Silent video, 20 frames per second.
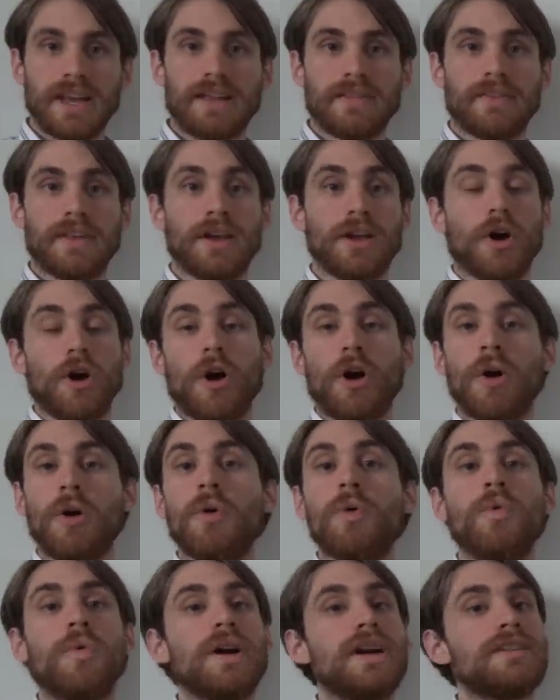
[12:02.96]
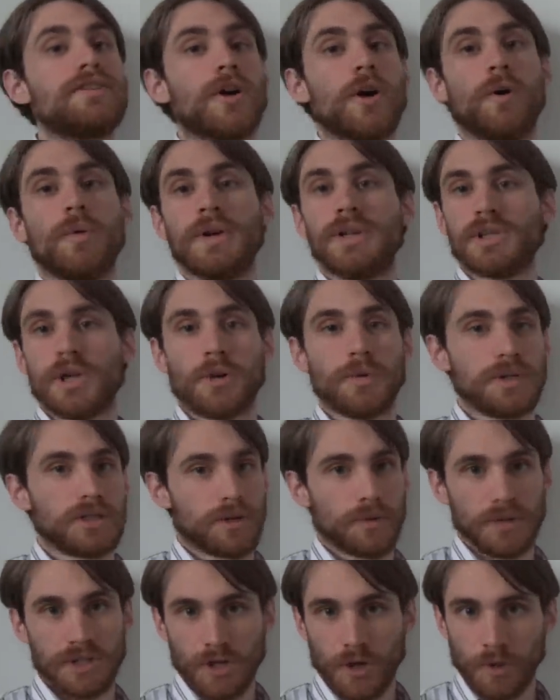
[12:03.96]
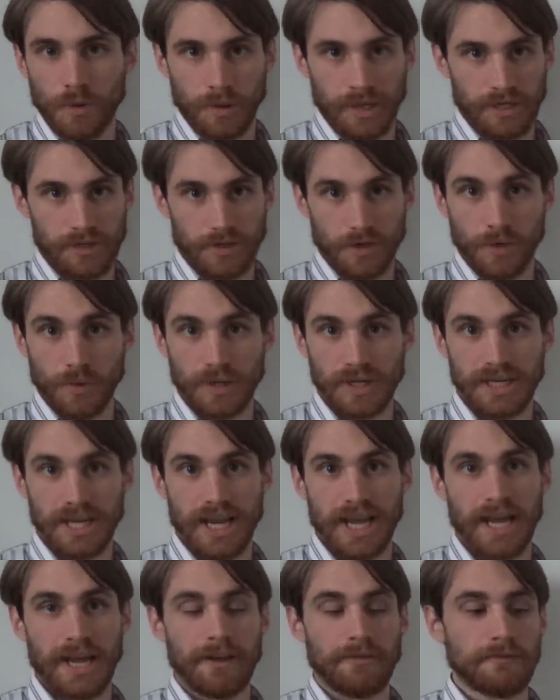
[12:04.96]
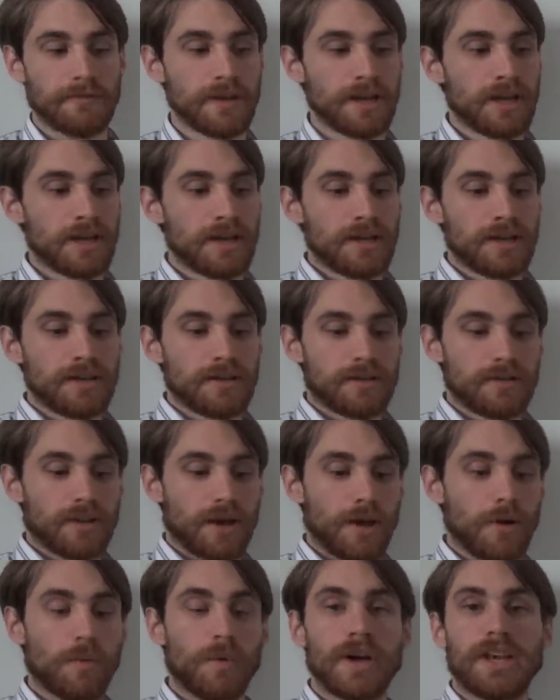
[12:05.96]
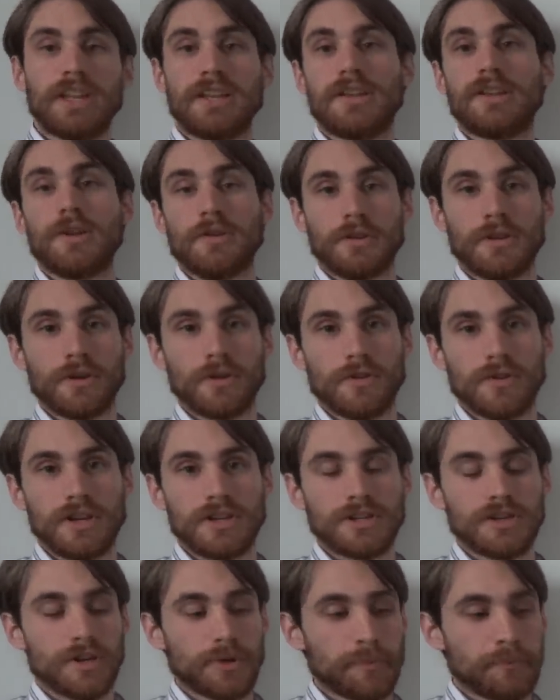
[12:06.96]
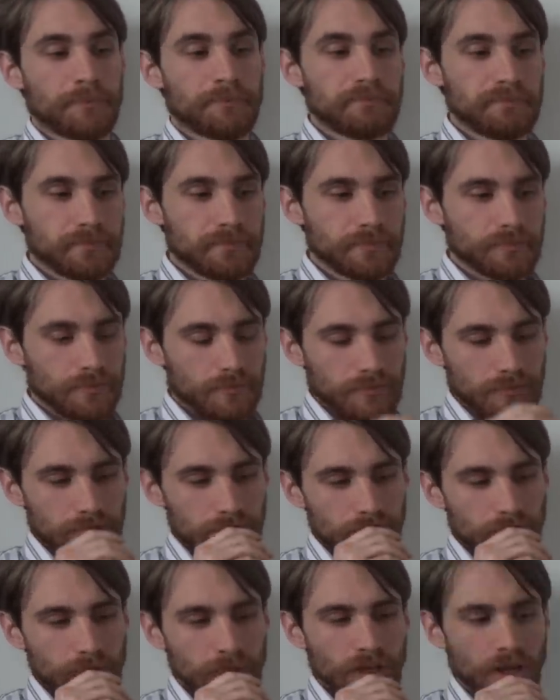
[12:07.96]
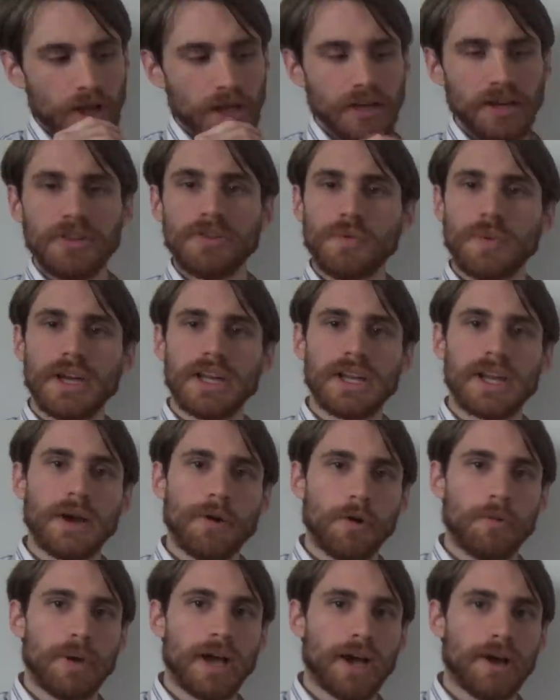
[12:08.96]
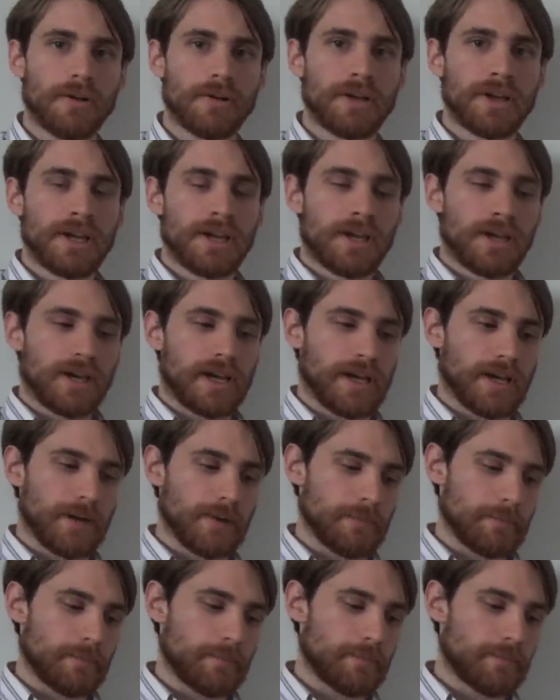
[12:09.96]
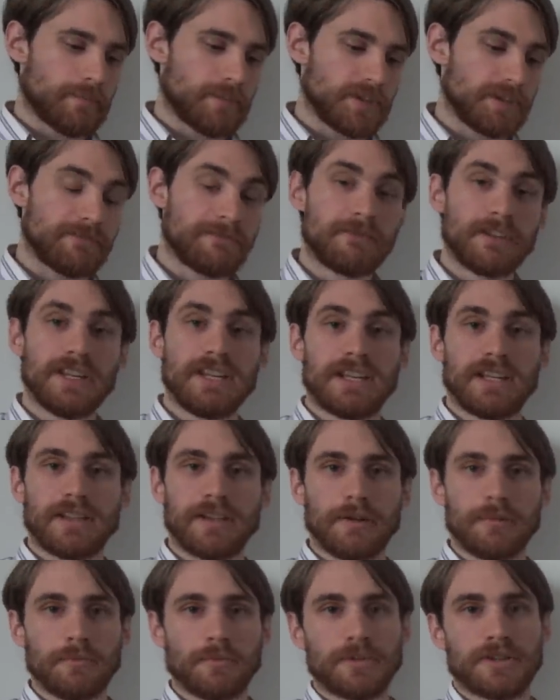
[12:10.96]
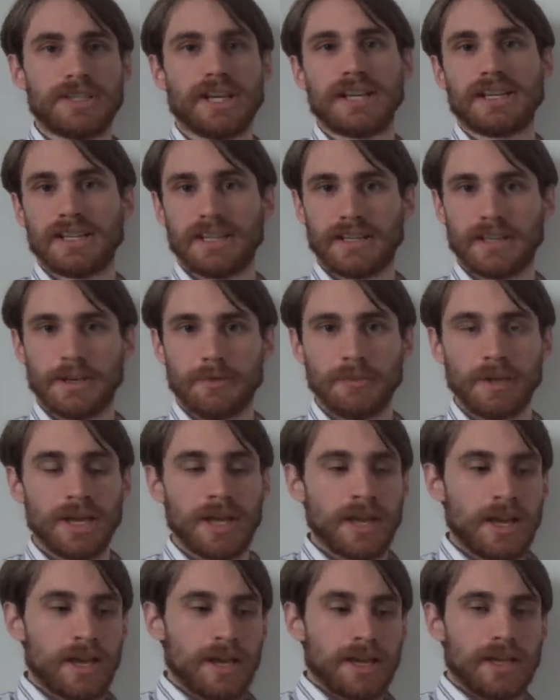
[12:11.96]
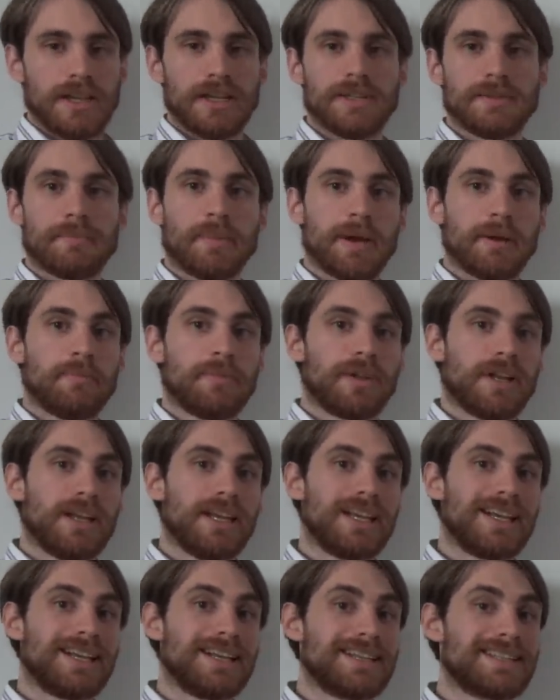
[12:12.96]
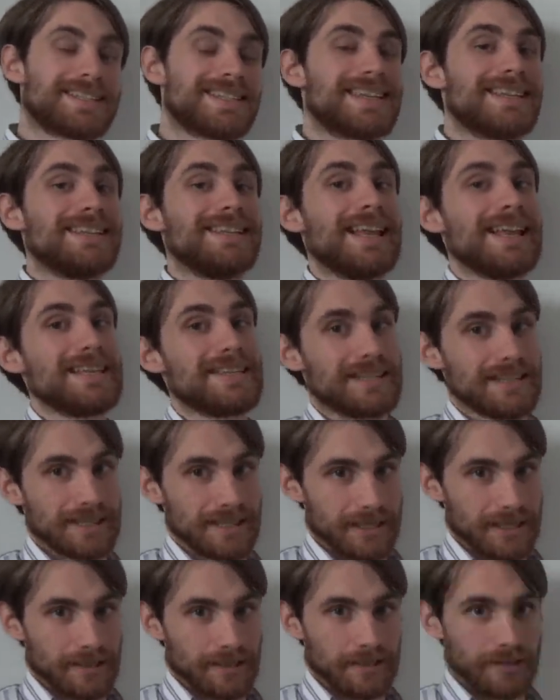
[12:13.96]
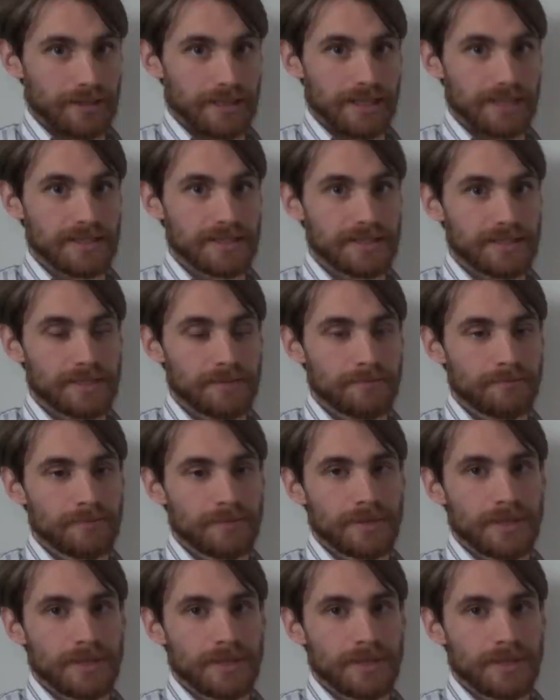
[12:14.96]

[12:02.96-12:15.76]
that they always, always, always, always, always are going to have a way to kill your creature. Another way to go about... Um, defending them, protecting them, is by playing a Selesnya list,